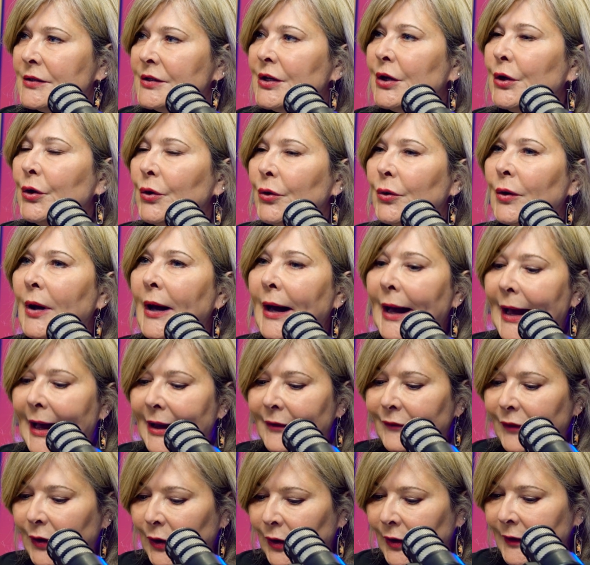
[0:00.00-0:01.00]
So
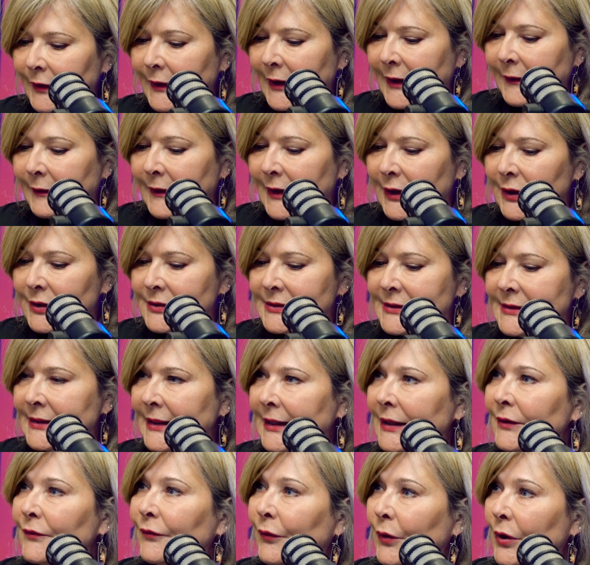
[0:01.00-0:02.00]
I've heard that there's
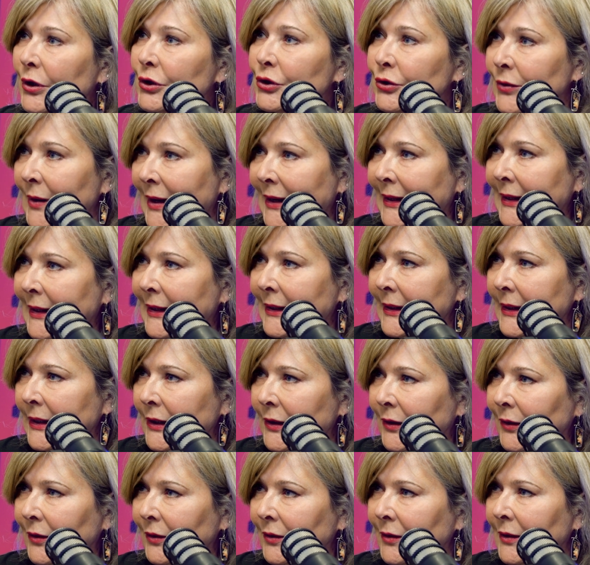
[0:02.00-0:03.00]
need for training
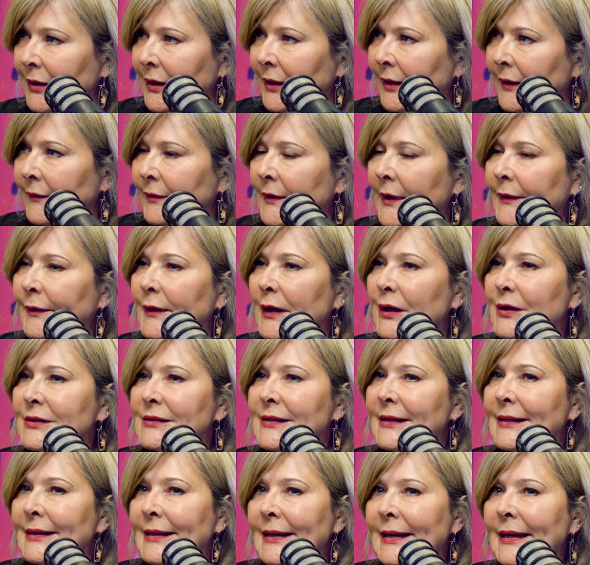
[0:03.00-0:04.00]
here, that
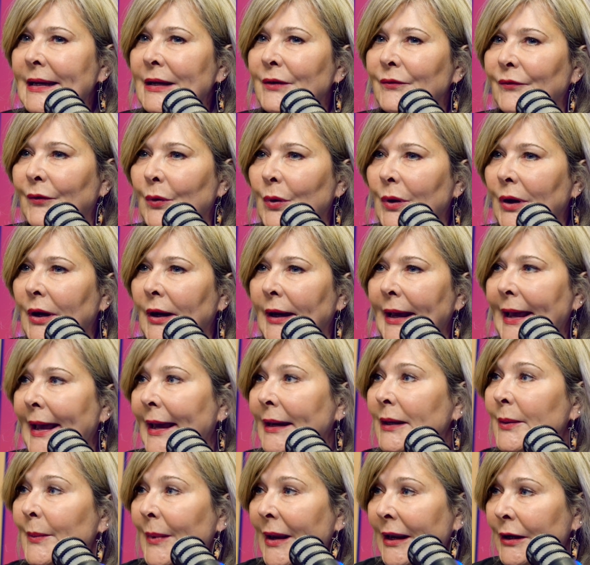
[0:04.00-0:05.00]
there's a need for
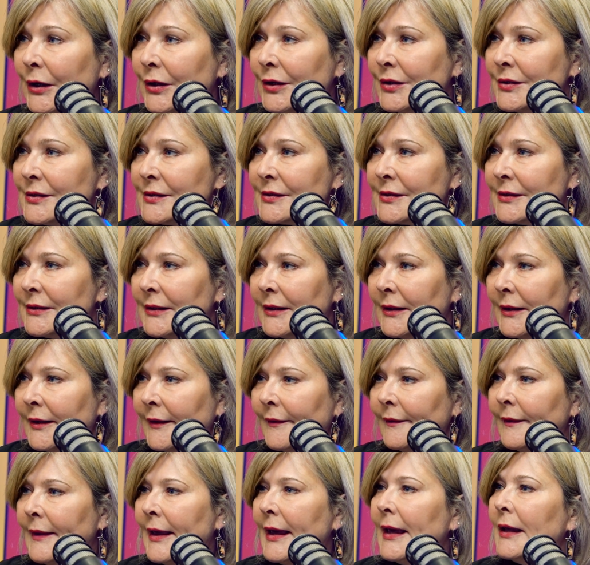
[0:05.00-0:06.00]
animators,
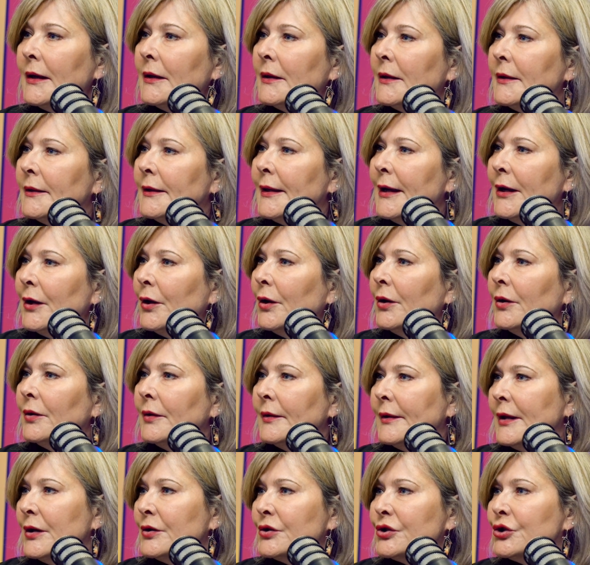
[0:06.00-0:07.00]
that
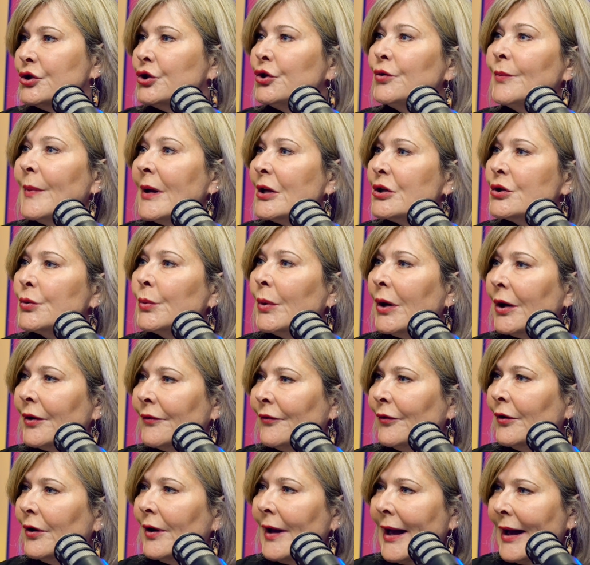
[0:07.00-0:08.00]
there's too much
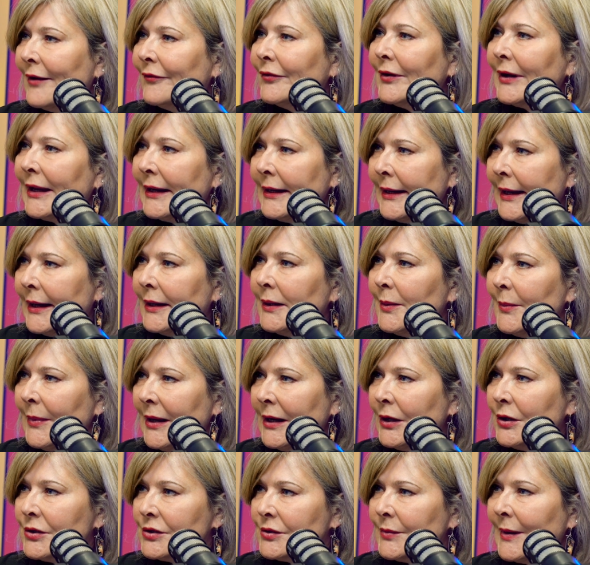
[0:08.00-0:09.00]
work for African
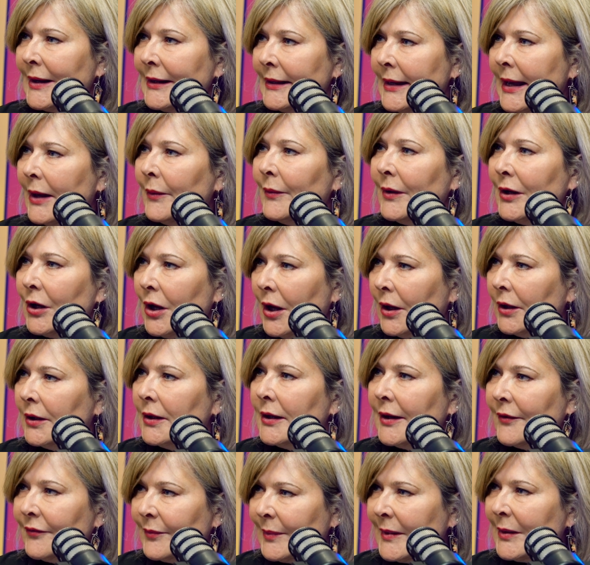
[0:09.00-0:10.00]
animators right now and not
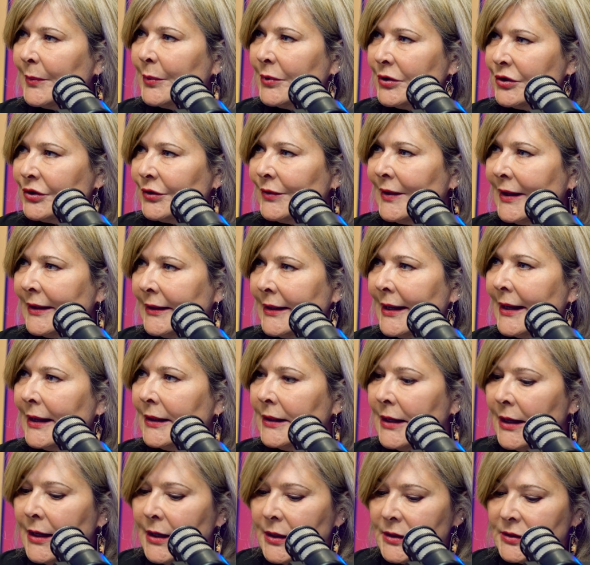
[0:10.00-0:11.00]
enough people doing
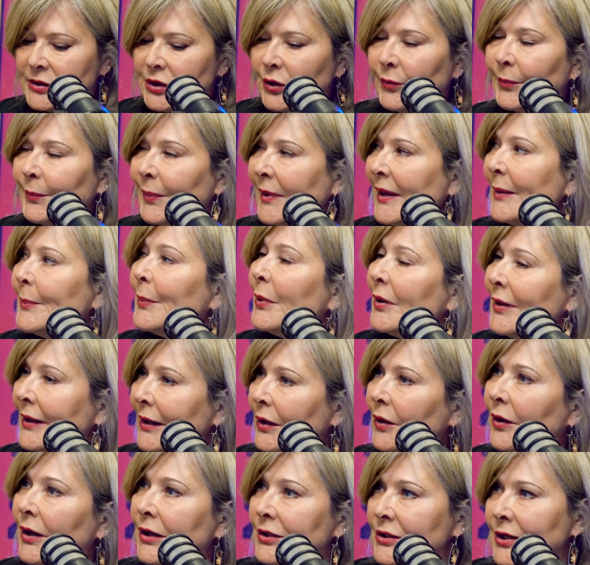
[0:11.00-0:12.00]
that. So people
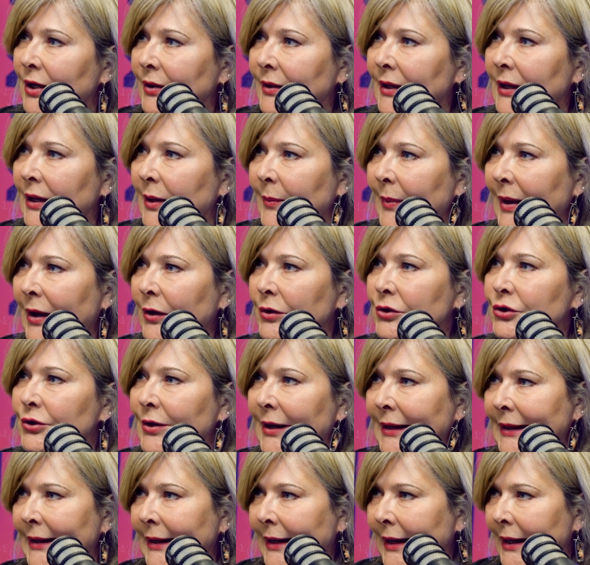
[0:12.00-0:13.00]
here are talking about
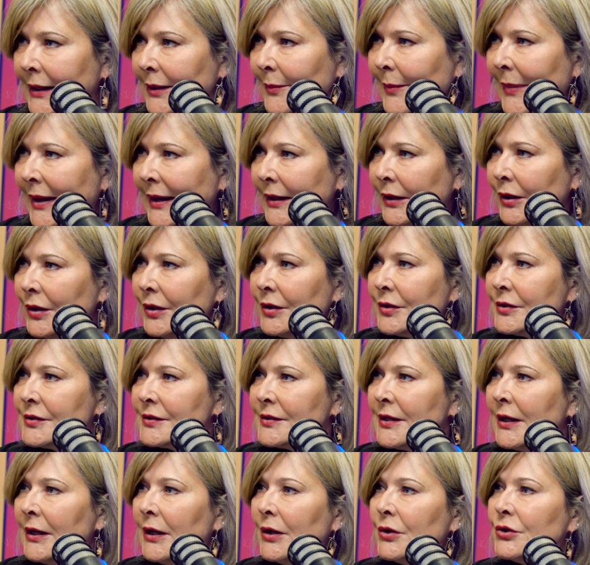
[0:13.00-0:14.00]
training
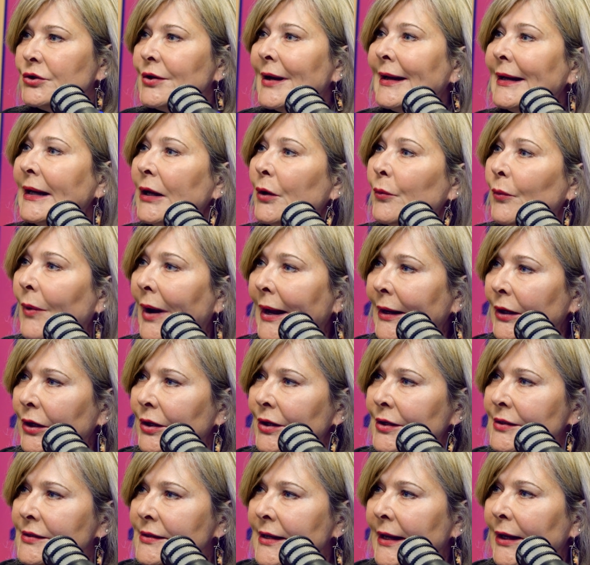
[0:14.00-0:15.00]
animators, training
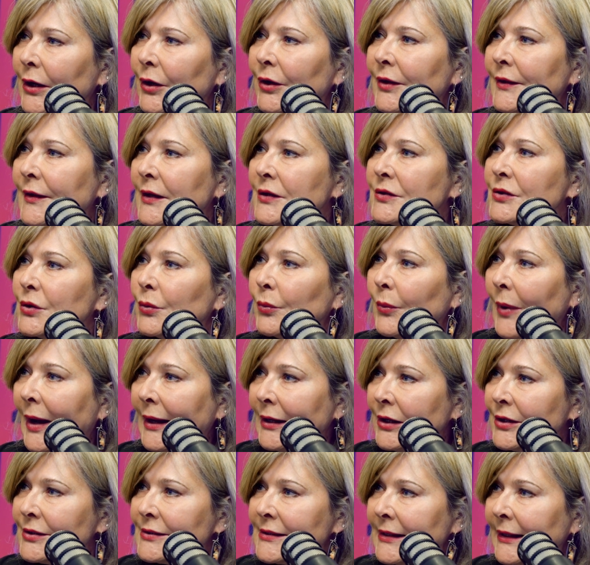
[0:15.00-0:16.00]
writers. I heard there's a
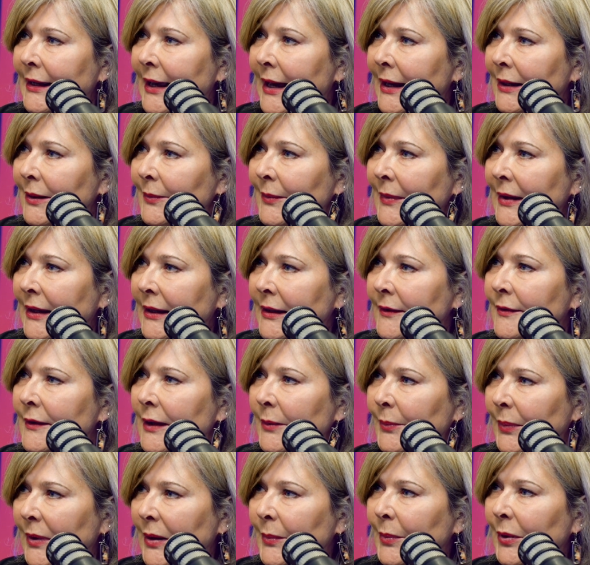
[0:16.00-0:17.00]
writers academy
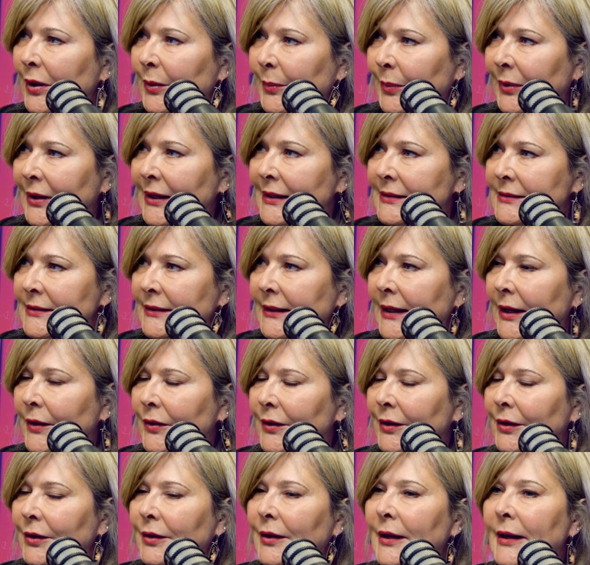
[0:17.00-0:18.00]
that people are putting
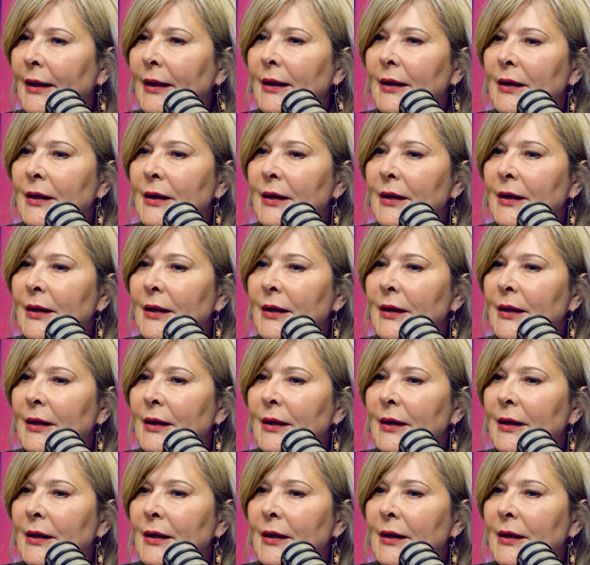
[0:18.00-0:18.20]
together.